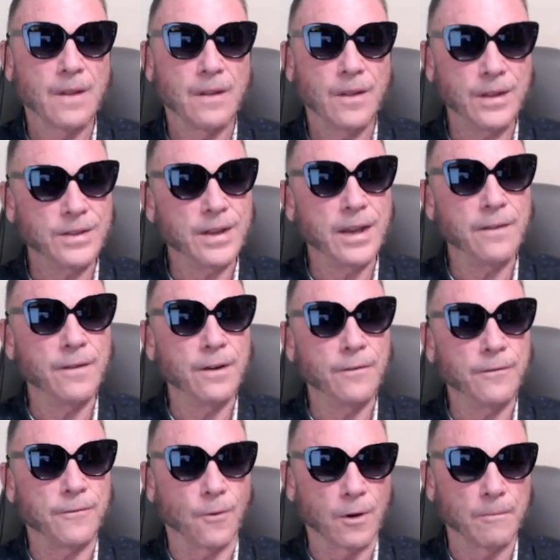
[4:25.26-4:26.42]
Let's give it a
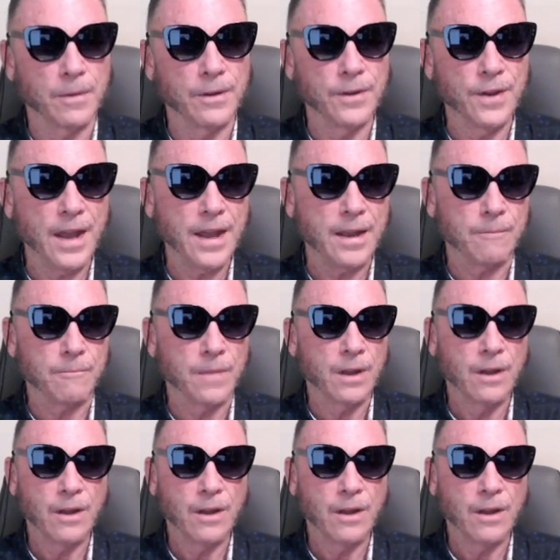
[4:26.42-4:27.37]
formal name.